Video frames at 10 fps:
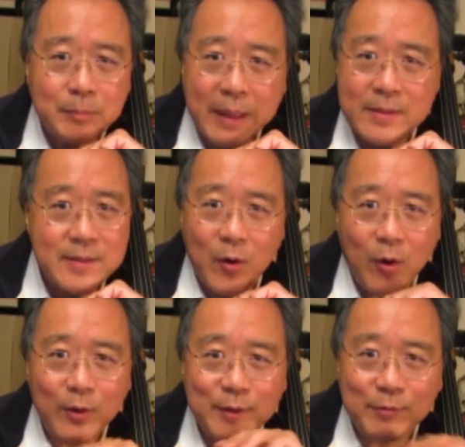because
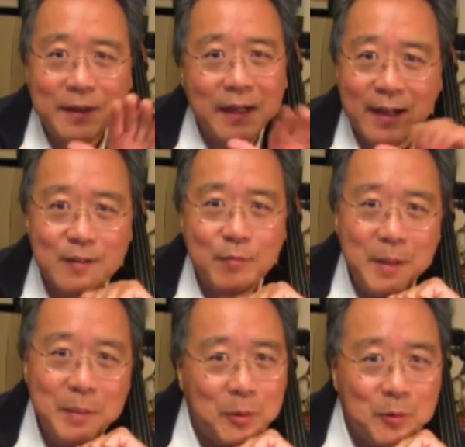they're all different kinds of
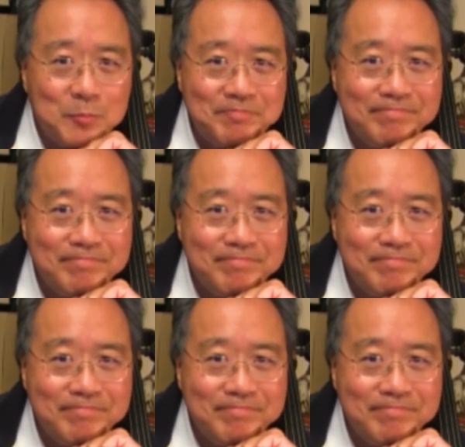people.